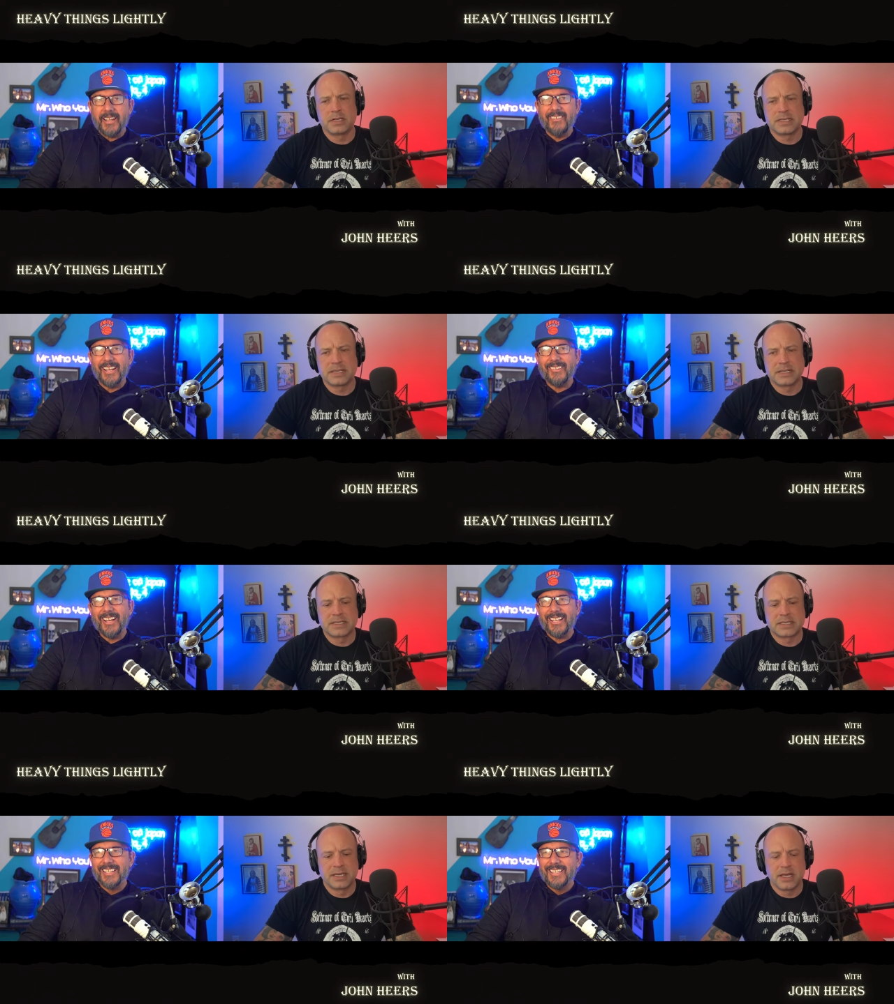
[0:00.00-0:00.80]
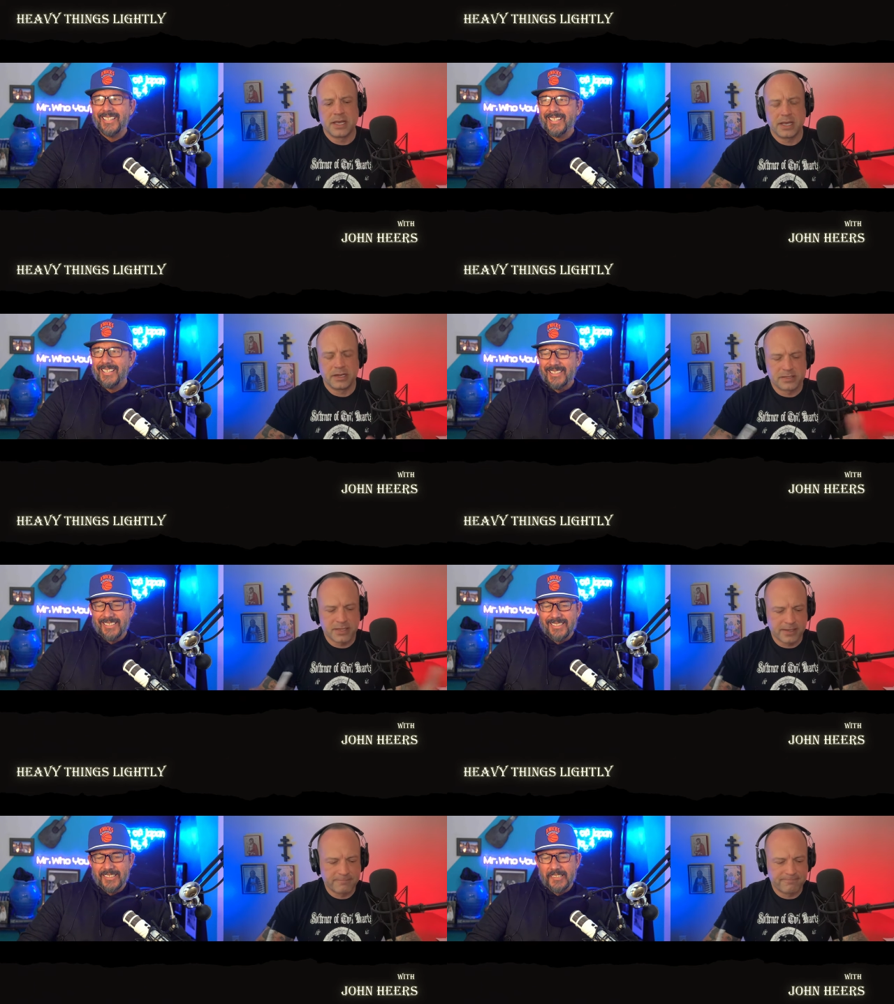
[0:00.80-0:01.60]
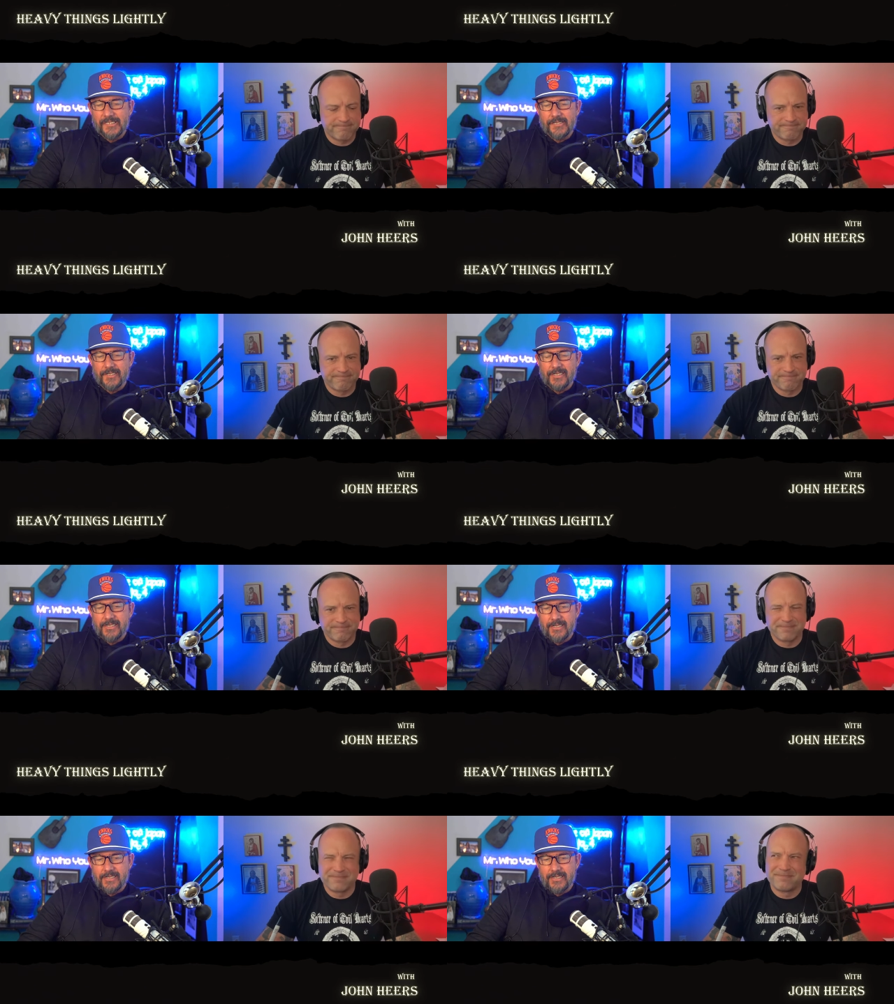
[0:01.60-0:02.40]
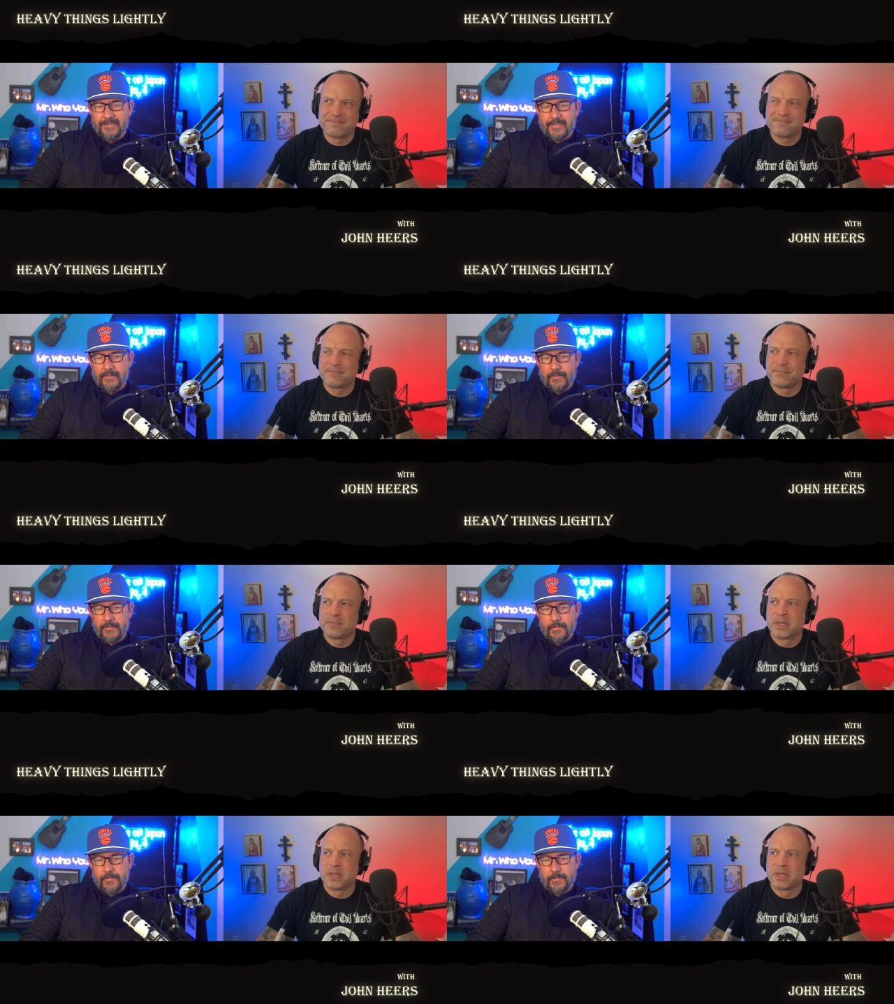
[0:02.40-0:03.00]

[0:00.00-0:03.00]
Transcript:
Speaker 1: right, politics?" Right, right. And it's like, mm,